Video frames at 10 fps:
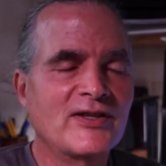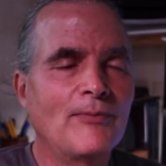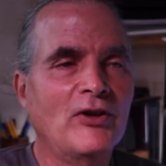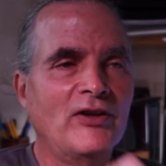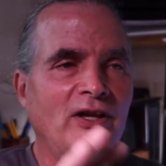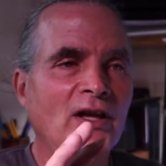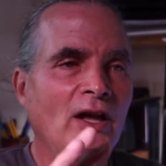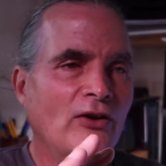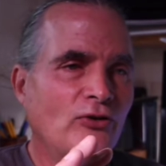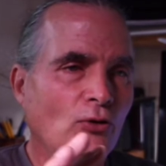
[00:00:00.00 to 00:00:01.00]
typically.
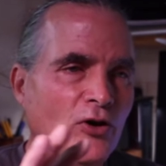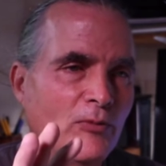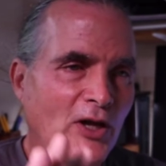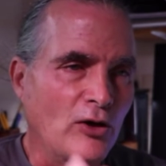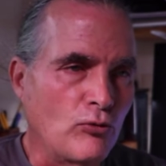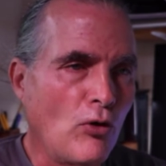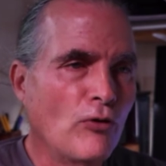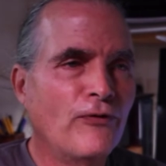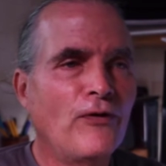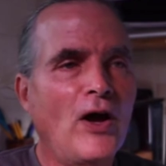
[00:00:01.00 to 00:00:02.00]
So it could be a
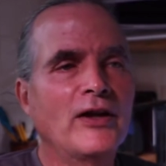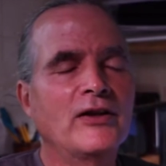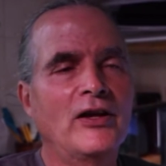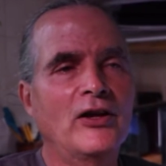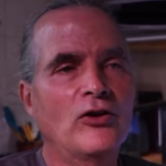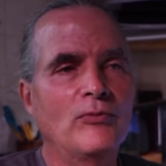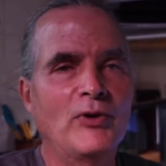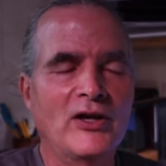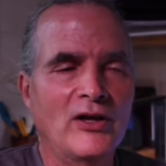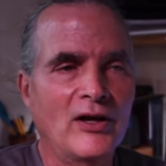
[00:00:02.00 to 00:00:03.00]
growth fund, it could
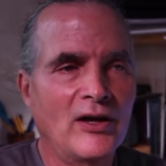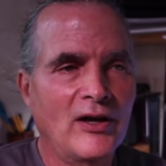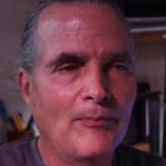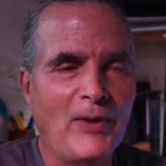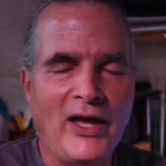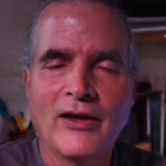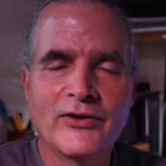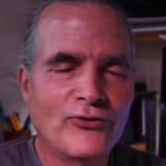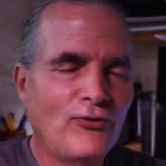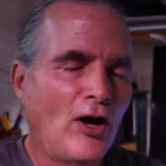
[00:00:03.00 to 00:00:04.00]
be a, a
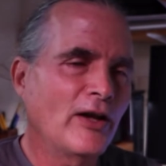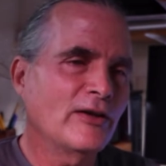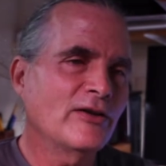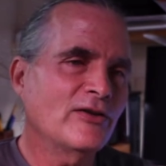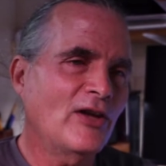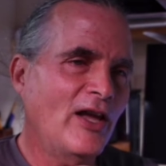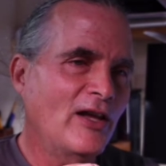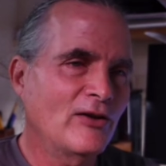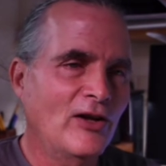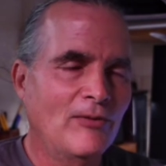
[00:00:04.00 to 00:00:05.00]
balance fund,
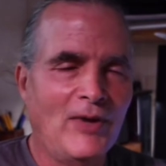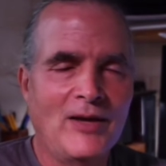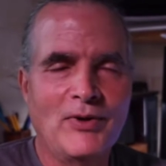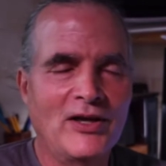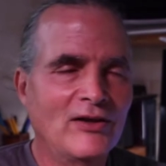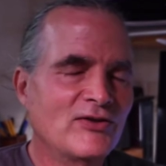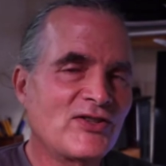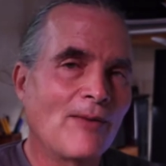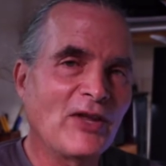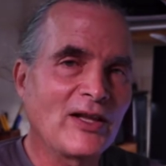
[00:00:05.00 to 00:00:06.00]
and it may be
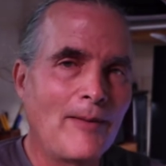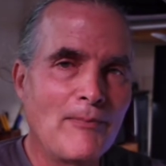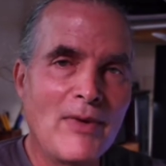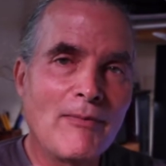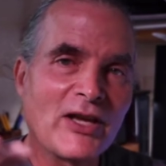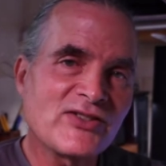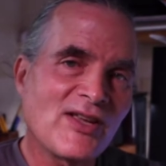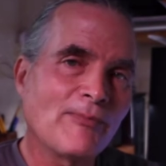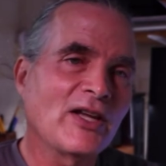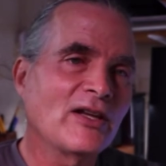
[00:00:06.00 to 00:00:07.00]
something that mimics
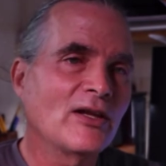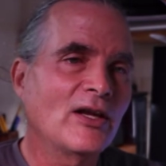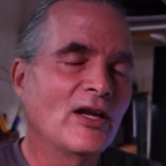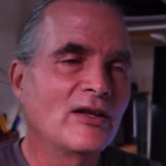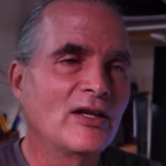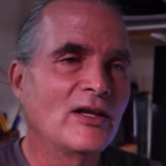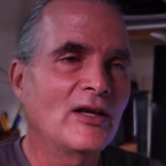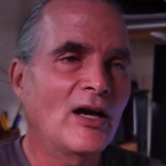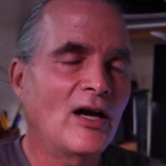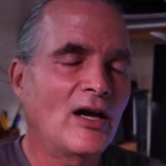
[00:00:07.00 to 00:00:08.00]
something in, in the
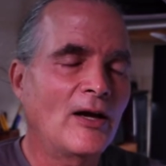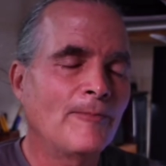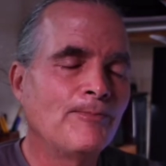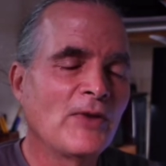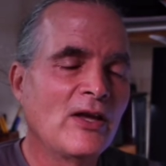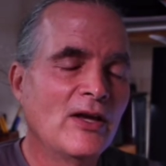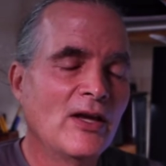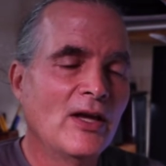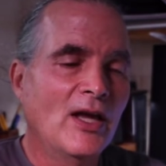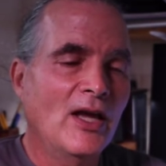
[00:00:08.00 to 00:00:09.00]
uh,
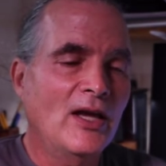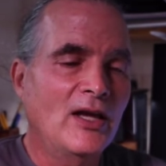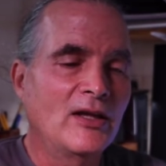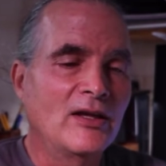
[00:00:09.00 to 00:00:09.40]
in